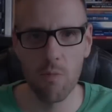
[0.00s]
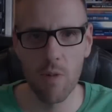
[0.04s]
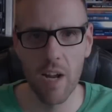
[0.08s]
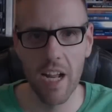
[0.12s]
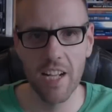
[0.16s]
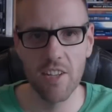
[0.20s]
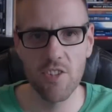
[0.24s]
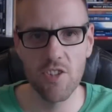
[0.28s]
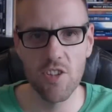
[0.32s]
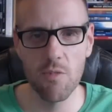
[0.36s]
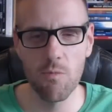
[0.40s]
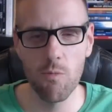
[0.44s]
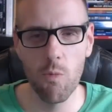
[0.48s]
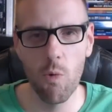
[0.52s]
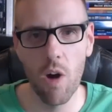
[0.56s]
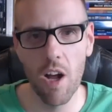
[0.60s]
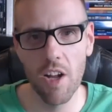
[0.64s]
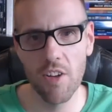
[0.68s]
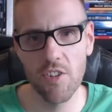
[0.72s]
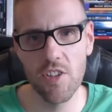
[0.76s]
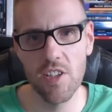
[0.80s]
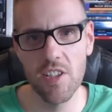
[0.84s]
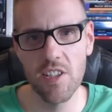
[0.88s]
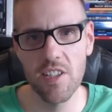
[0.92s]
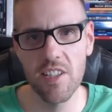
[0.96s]
Ranch in
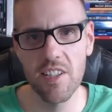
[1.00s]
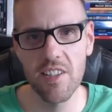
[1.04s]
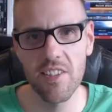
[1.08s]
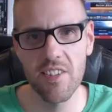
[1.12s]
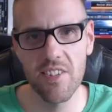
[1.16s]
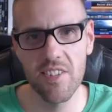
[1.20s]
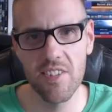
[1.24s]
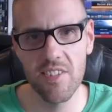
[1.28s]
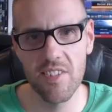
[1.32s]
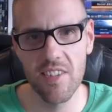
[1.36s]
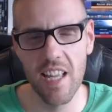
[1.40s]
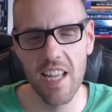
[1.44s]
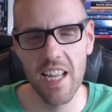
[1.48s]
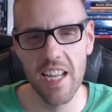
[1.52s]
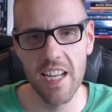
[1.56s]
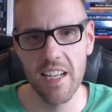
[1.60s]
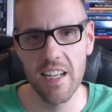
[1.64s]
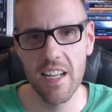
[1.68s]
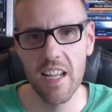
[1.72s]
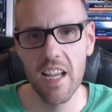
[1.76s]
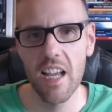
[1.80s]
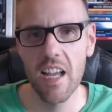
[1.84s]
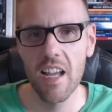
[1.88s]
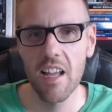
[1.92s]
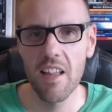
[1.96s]
Washington
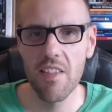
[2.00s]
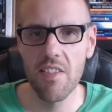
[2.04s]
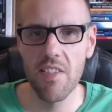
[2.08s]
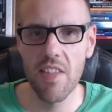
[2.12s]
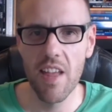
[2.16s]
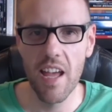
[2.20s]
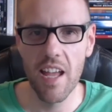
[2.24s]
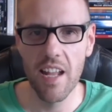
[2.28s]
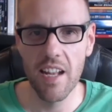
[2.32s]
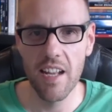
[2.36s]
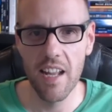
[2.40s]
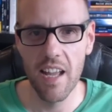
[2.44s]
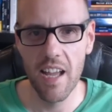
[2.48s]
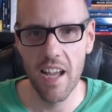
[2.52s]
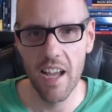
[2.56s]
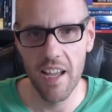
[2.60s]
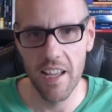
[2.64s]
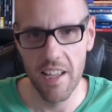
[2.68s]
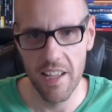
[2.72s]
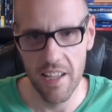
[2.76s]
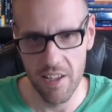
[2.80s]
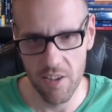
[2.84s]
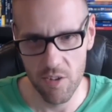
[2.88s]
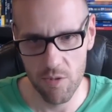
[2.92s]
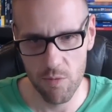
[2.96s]
State that
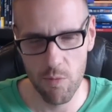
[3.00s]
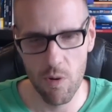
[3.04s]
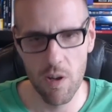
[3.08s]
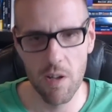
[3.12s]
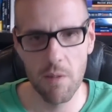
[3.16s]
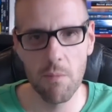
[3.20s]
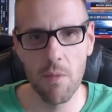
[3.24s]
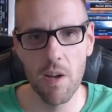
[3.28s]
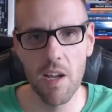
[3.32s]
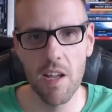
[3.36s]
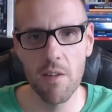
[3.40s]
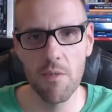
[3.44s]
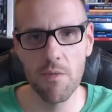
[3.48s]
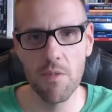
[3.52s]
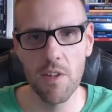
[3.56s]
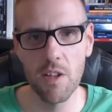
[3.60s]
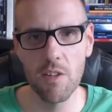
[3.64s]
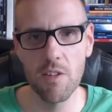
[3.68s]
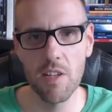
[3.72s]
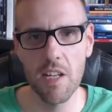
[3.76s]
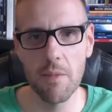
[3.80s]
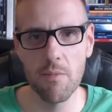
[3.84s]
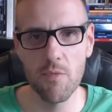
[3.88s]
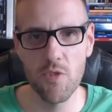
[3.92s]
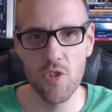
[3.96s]
is run by a
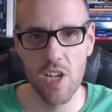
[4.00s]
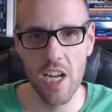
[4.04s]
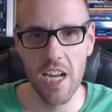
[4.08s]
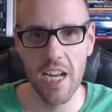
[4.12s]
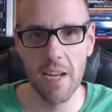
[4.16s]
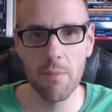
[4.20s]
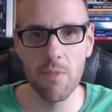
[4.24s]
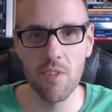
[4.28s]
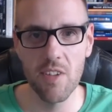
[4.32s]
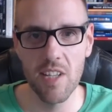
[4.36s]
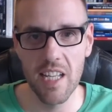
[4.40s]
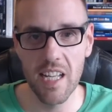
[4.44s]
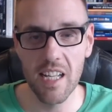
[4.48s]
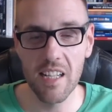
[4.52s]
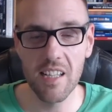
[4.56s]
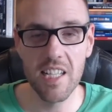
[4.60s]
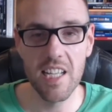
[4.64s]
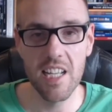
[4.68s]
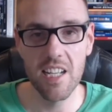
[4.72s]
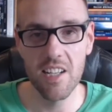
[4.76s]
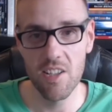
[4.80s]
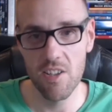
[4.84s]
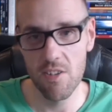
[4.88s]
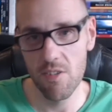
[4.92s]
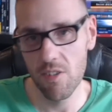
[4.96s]
fellow named James
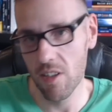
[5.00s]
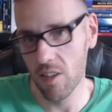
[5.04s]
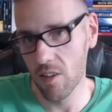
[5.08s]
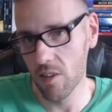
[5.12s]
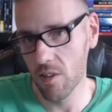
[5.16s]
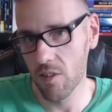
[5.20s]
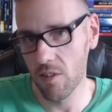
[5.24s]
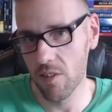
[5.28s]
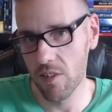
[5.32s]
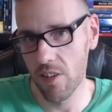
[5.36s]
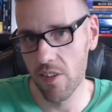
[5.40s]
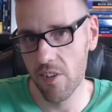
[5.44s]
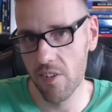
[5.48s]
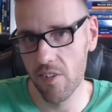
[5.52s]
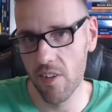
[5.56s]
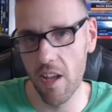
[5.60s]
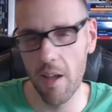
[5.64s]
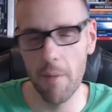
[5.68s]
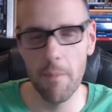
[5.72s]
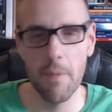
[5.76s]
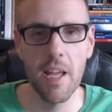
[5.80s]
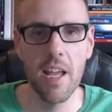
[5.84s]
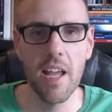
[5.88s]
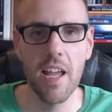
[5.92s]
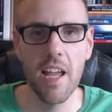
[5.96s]
Gillian. You can look this
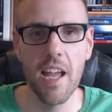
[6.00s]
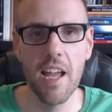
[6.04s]
up.